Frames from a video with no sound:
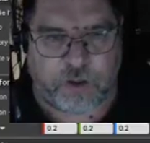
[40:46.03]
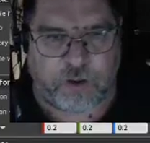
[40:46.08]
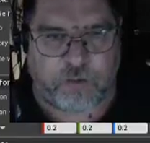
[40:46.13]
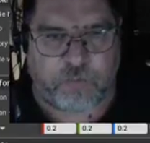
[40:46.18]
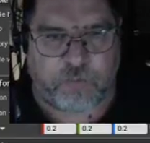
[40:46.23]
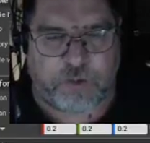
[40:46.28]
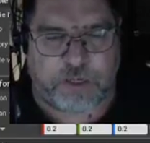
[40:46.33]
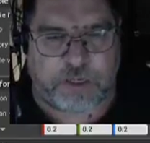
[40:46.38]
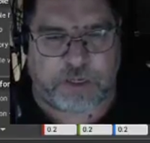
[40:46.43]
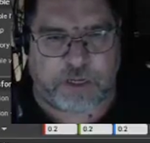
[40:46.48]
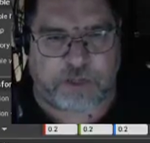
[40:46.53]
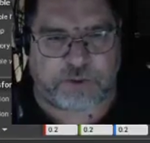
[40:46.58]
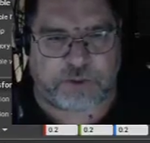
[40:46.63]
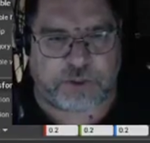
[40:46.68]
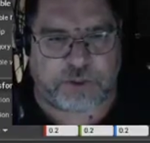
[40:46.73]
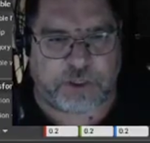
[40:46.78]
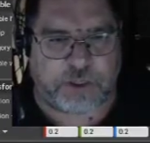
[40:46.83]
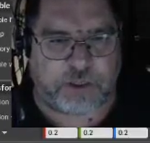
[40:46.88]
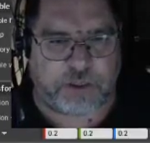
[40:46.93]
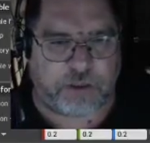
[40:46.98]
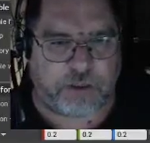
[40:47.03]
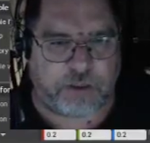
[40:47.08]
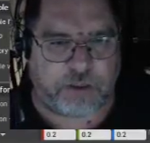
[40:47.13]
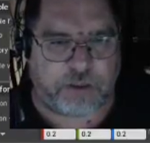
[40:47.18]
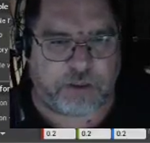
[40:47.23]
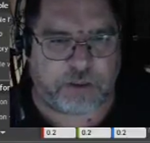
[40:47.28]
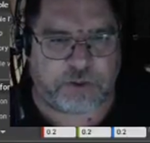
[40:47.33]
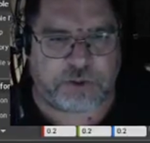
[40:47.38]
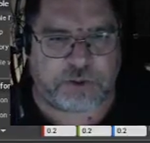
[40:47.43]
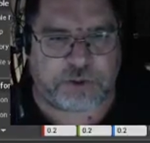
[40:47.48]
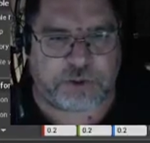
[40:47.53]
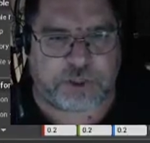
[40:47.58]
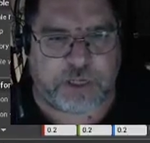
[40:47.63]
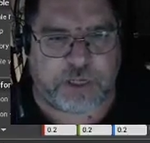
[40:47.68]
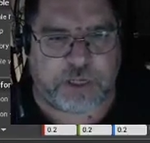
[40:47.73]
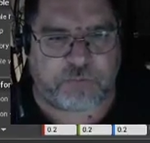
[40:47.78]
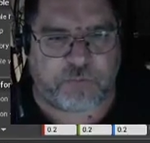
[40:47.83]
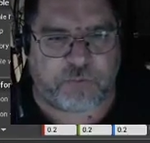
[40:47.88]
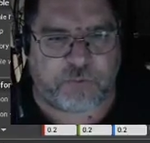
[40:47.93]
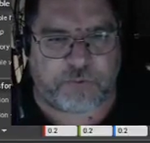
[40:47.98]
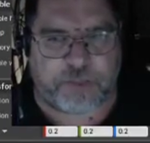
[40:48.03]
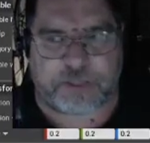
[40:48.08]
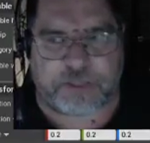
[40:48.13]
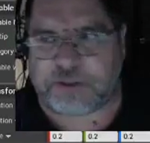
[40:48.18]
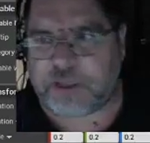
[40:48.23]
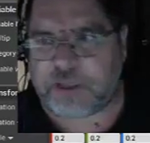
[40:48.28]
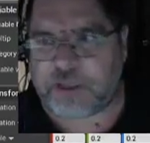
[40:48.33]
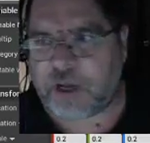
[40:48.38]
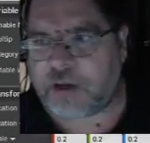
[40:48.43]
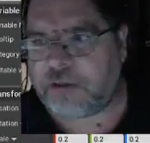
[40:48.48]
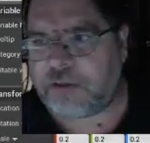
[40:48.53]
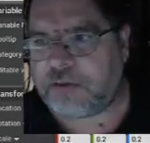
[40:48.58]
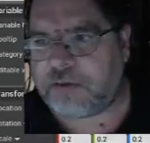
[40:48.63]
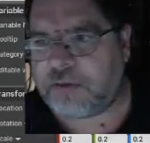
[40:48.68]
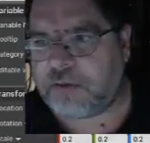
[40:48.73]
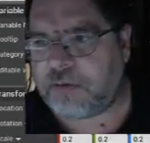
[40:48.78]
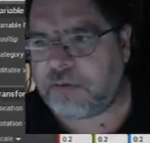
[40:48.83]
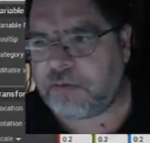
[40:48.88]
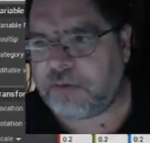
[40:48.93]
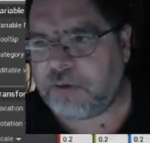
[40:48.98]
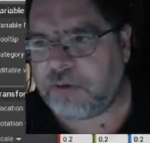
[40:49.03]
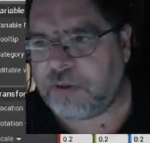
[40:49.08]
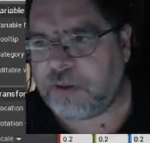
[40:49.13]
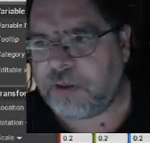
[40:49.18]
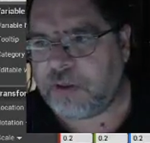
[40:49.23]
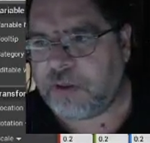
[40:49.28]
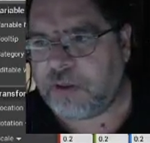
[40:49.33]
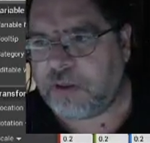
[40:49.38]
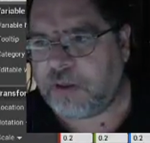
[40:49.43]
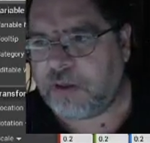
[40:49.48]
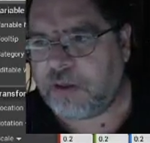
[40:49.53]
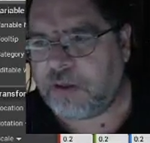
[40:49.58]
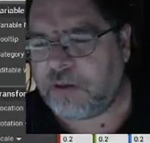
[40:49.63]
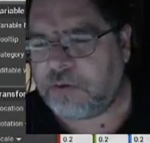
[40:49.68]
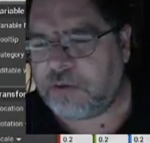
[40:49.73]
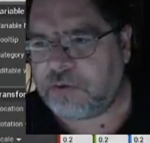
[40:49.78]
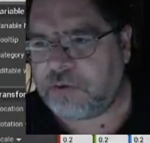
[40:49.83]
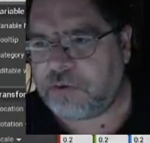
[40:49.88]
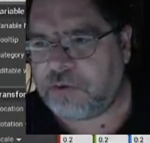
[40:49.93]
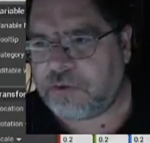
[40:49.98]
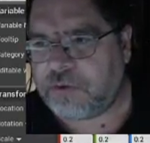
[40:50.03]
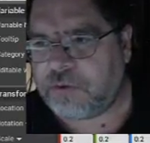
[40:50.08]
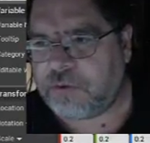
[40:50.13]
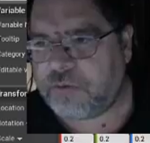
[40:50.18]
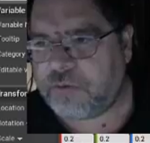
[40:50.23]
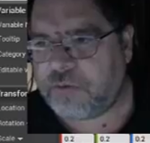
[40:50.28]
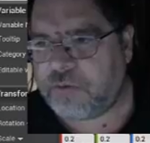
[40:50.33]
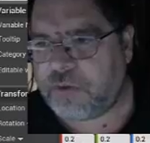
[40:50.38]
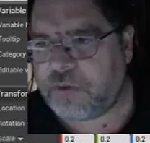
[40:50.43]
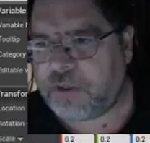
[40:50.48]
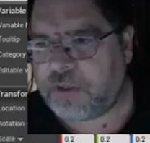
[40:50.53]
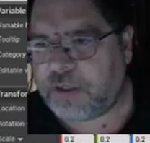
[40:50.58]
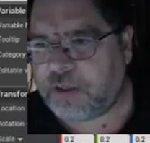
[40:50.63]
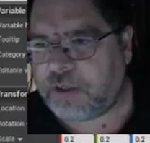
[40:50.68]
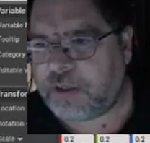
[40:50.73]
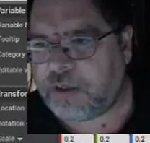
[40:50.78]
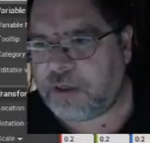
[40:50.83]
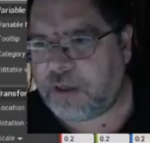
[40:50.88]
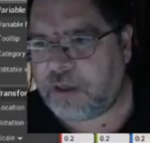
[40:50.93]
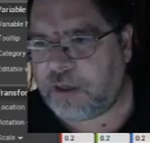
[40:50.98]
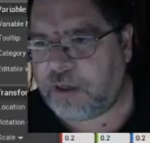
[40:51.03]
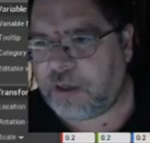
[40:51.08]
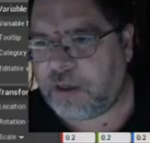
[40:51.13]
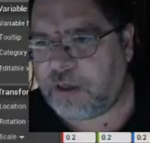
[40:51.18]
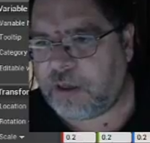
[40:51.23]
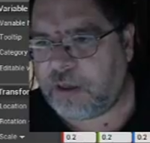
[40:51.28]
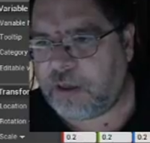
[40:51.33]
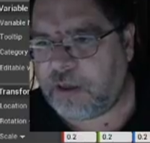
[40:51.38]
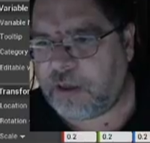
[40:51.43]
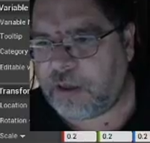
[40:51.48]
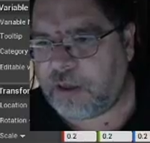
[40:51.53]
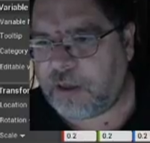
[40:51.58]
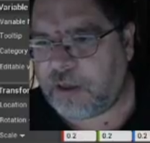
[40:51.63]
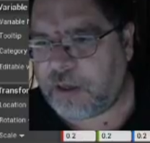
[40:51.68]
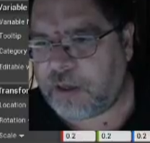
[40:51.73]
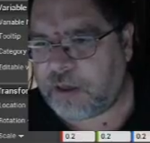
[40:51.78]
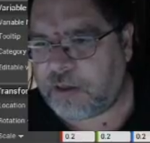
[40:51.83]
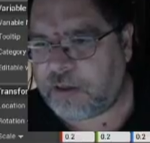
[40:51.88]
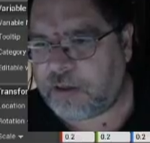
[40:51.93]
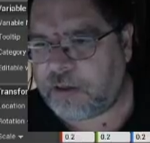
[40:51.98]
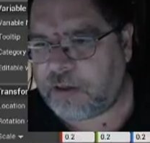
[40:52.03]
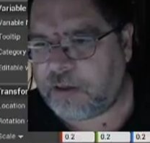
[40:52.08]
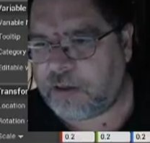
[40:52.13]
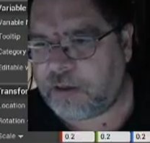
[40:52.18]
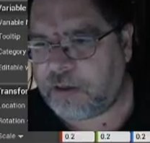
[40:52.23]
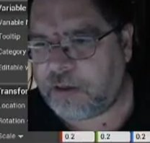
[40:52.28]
we can actually change where that's socketed to to the head.